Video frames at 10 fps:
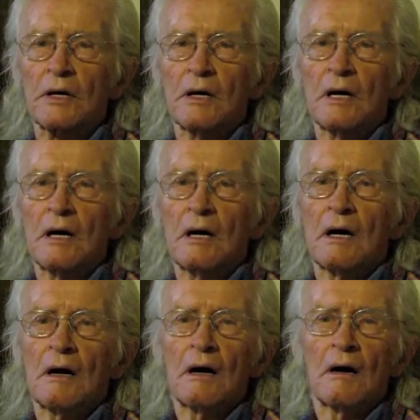Did they
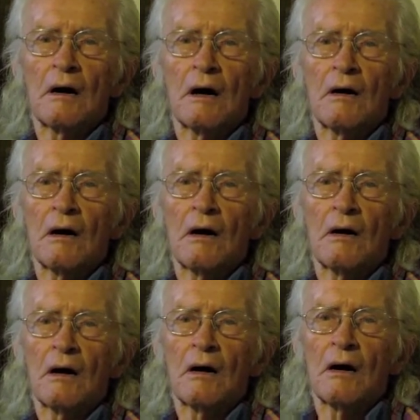ever talk to you
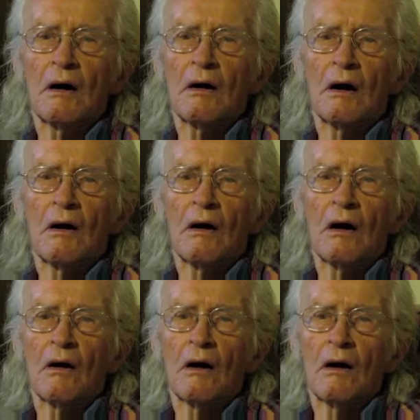about
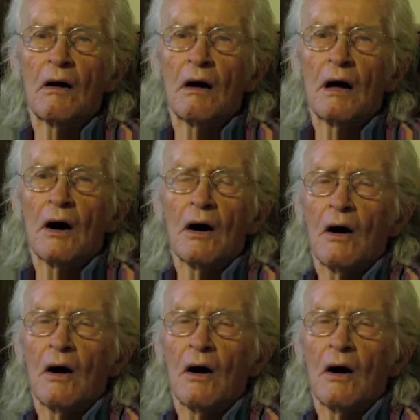spiritual things?